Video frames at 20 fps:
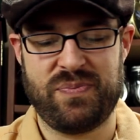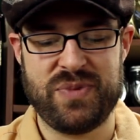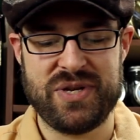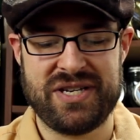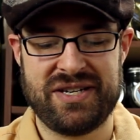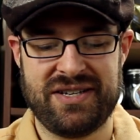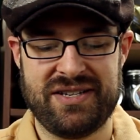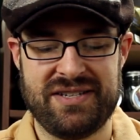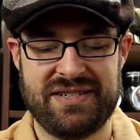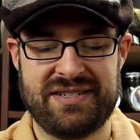
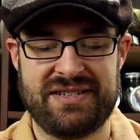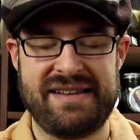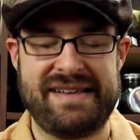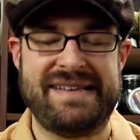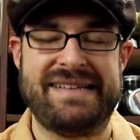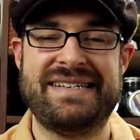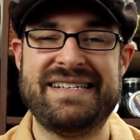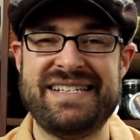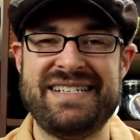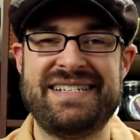because
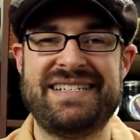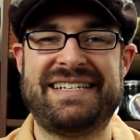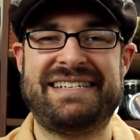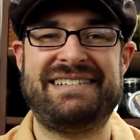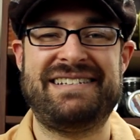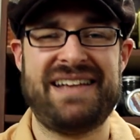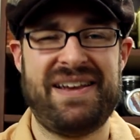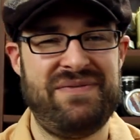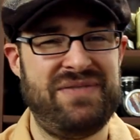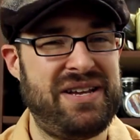it is
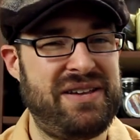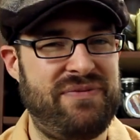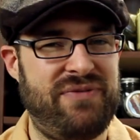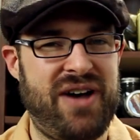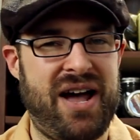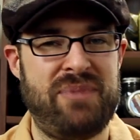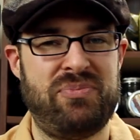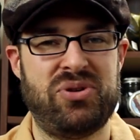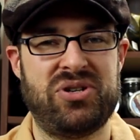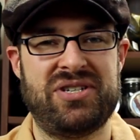
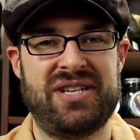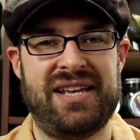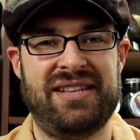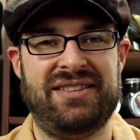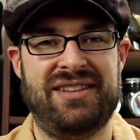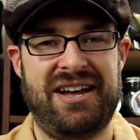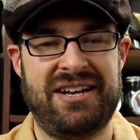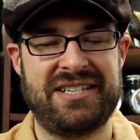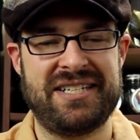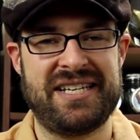
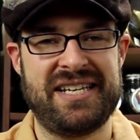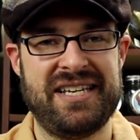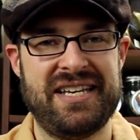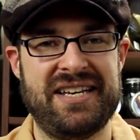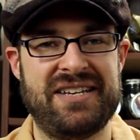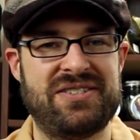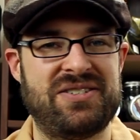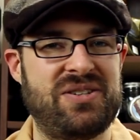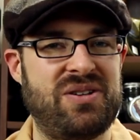75% Latakia.